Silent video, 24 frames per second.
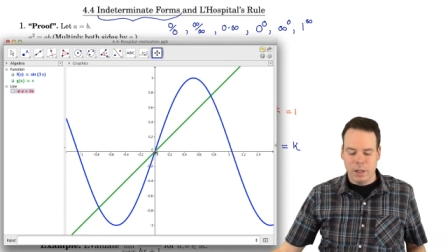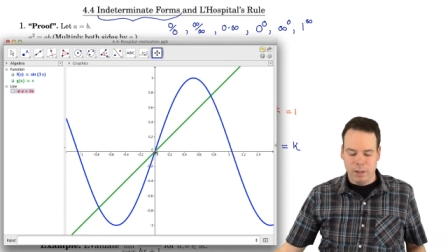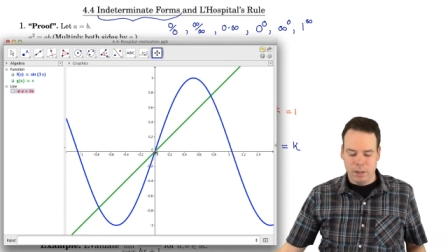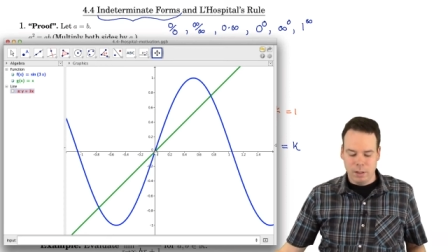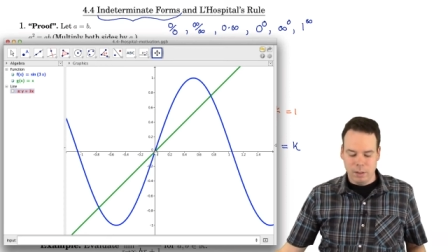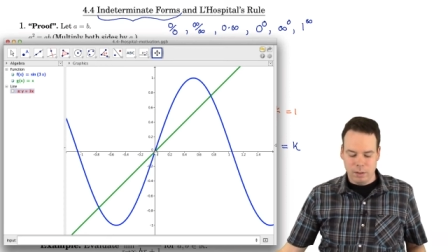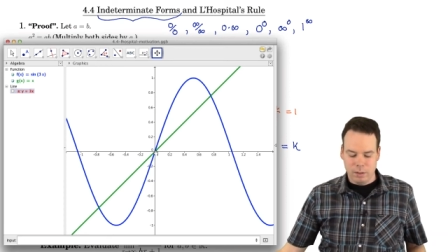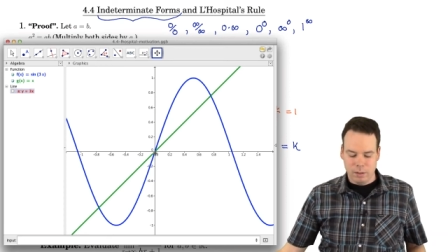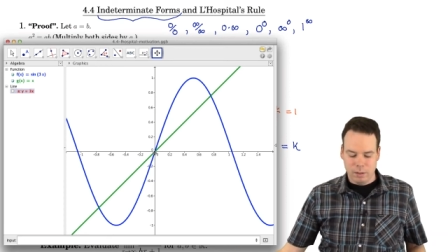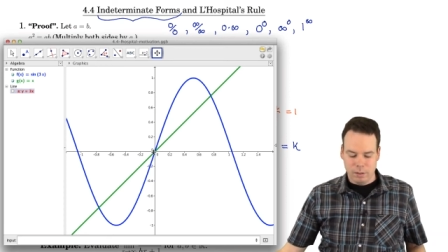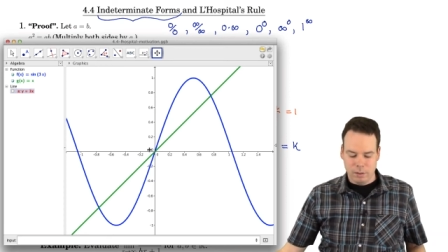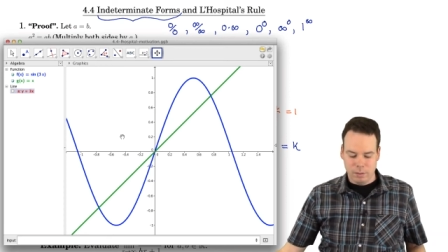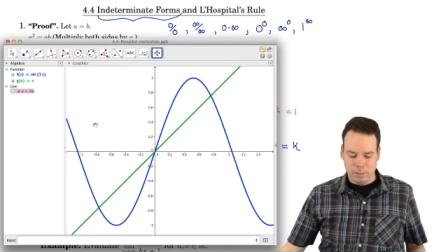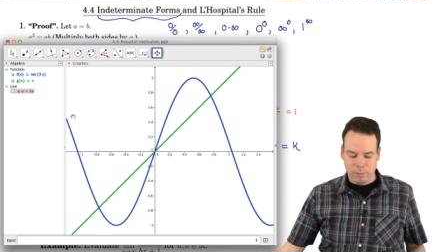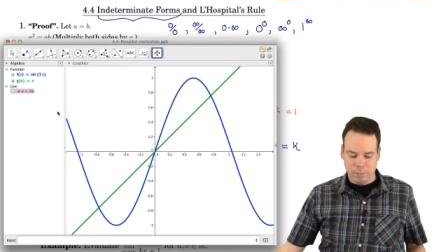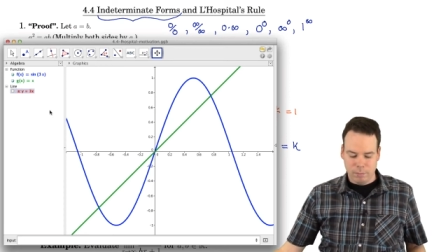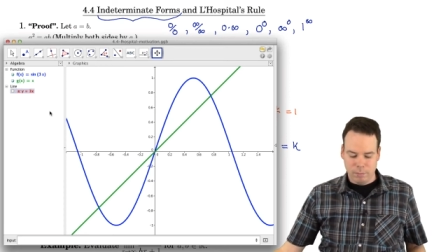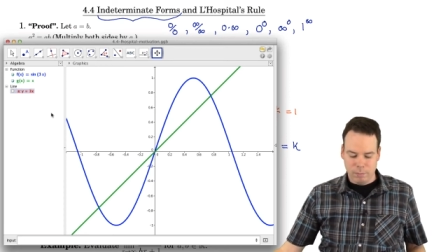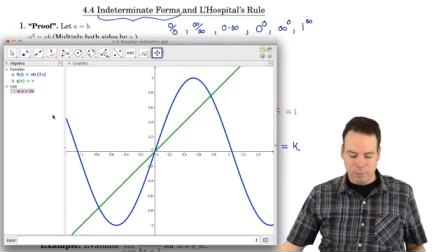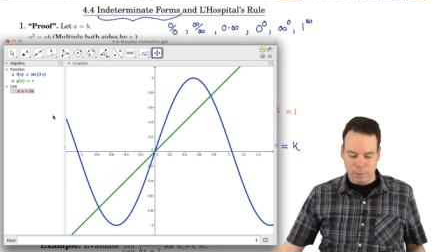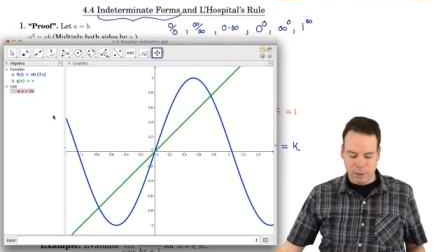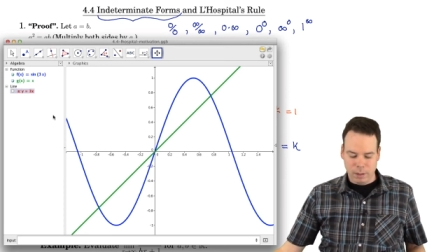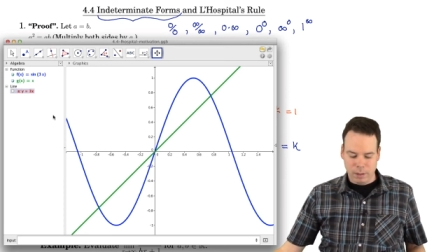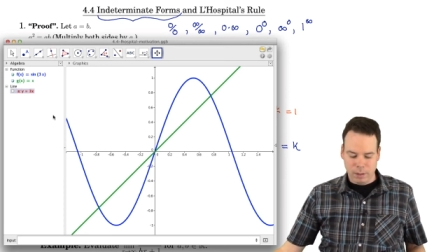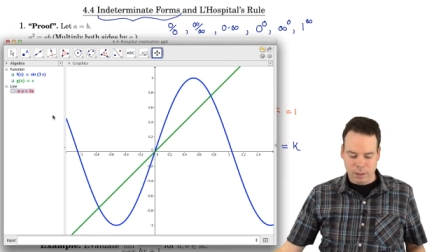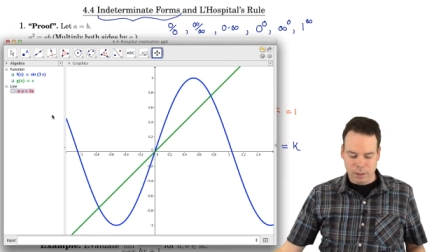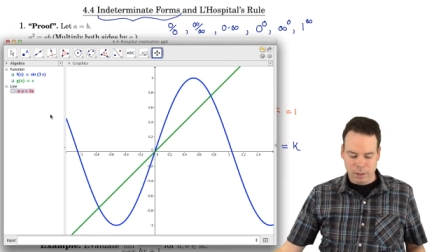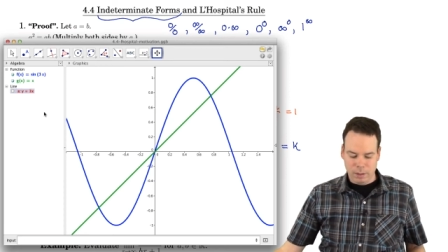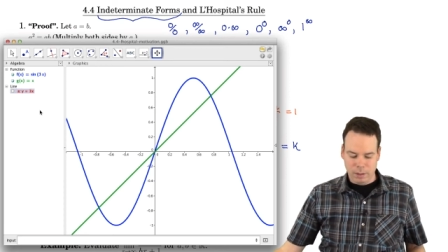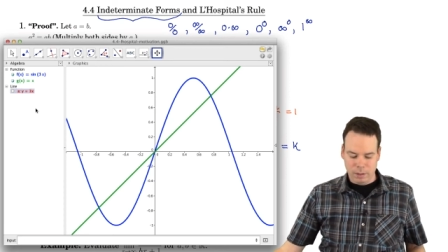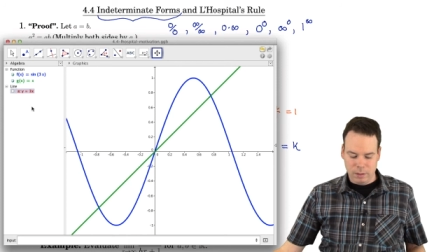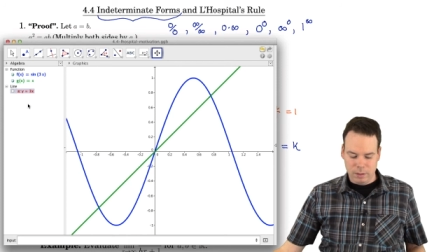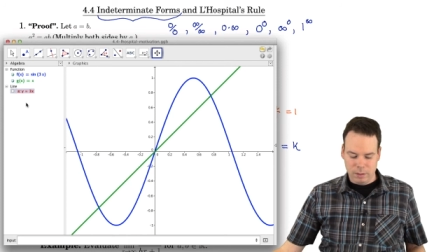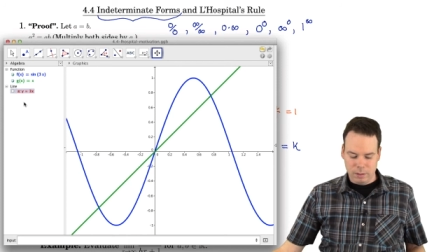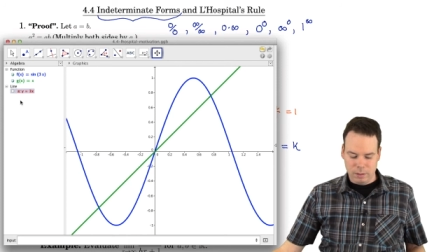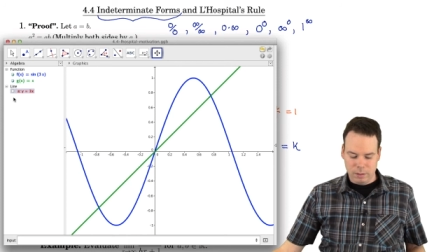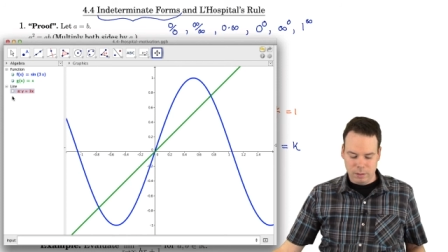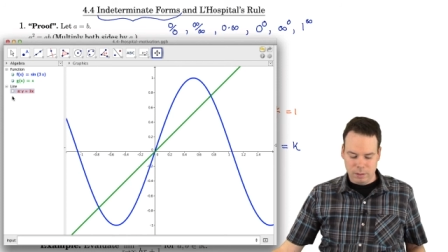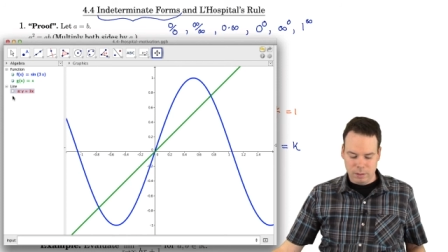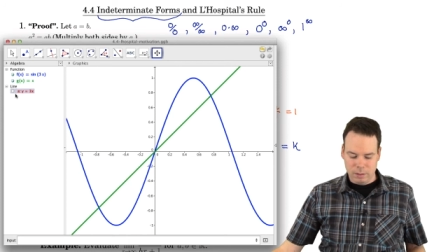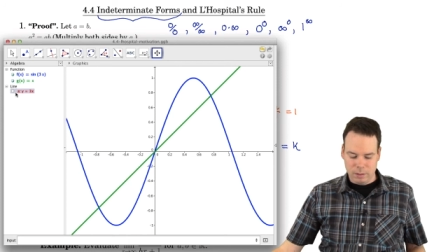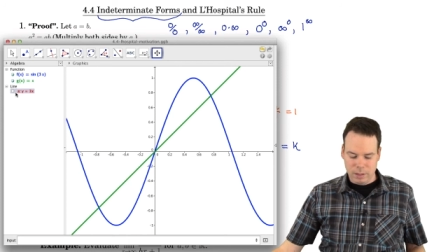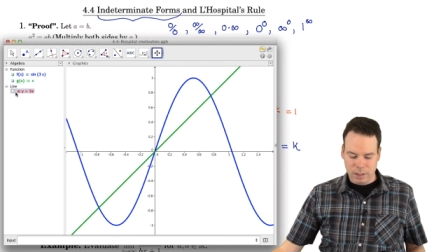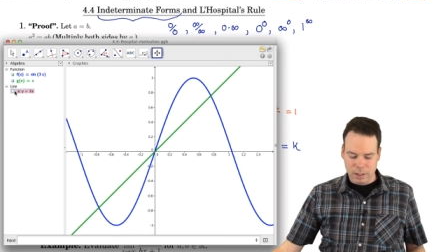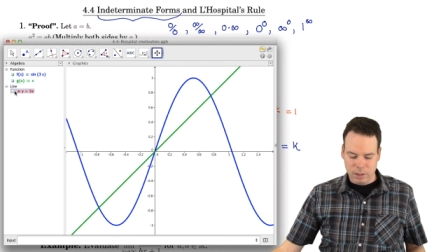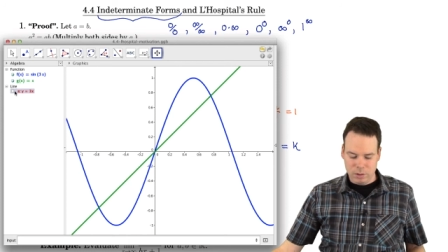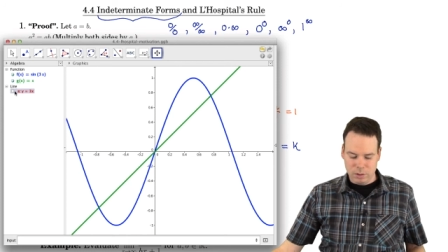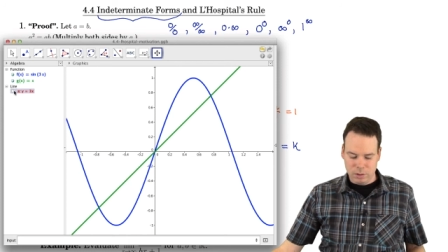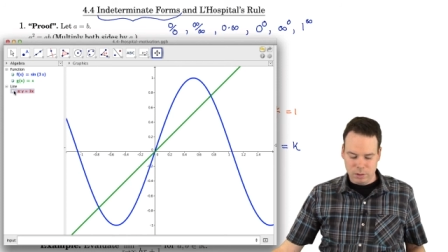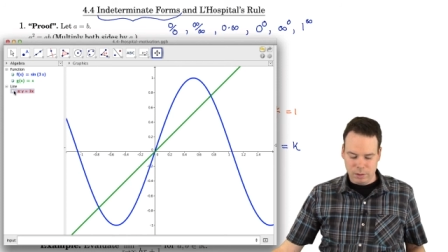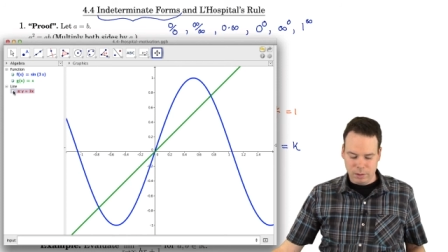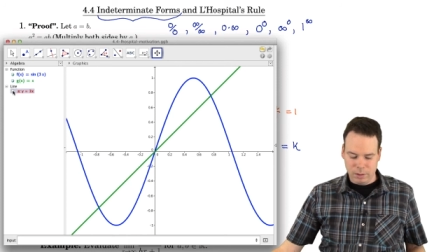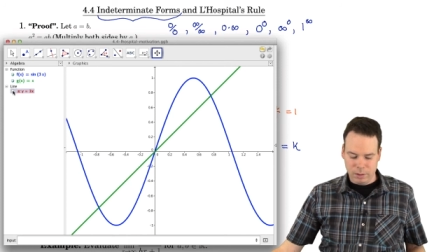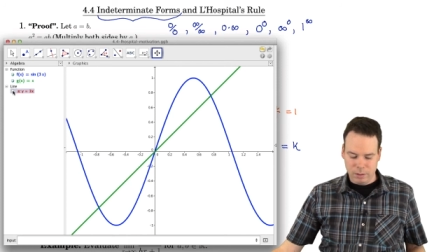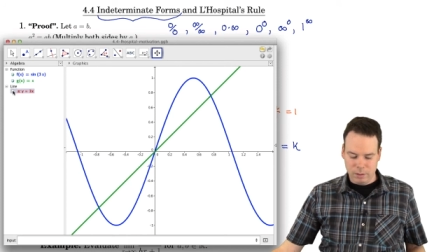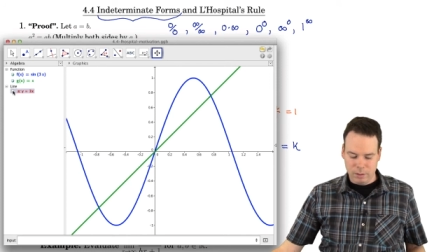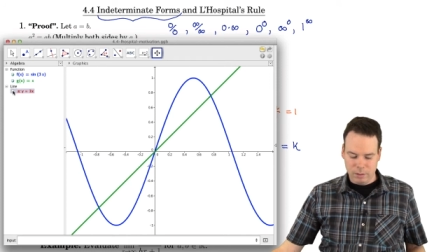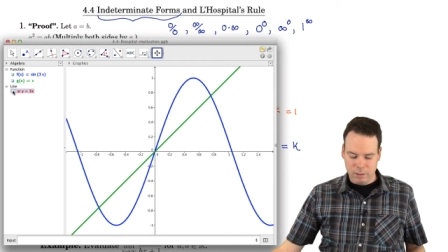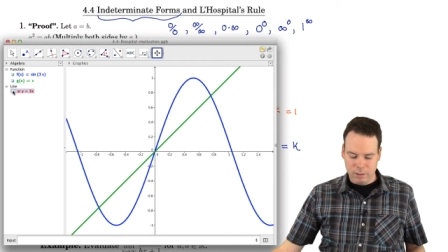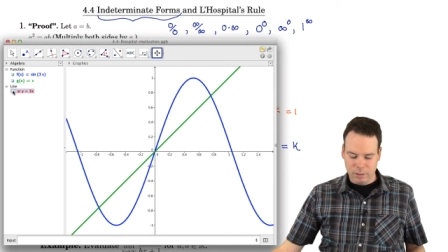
it by its tangent line.